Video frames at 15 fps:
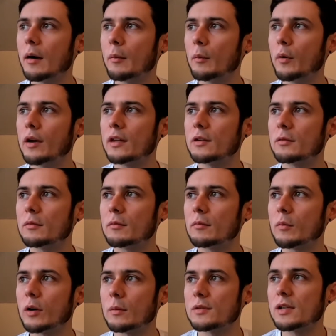what he
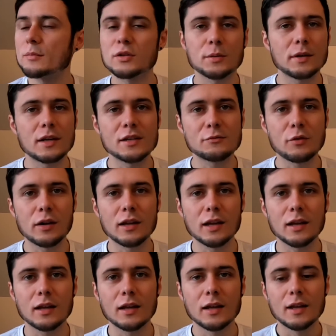was up to in his
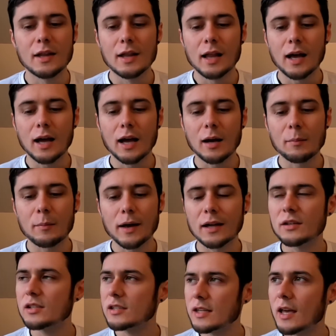running,
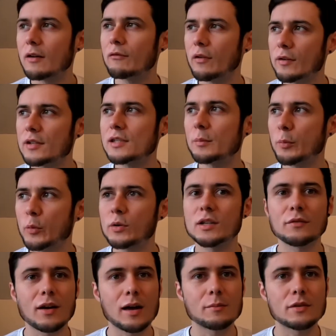and just yeah, very
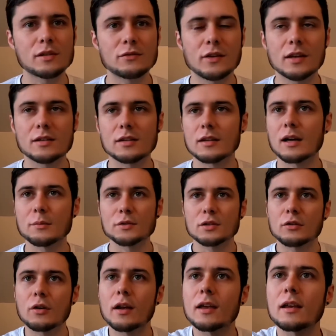supportive atmosphere. So that was
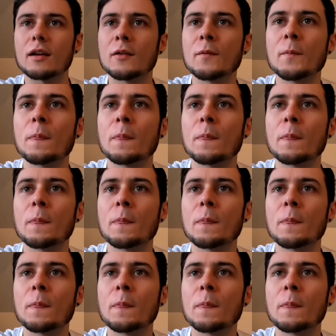great.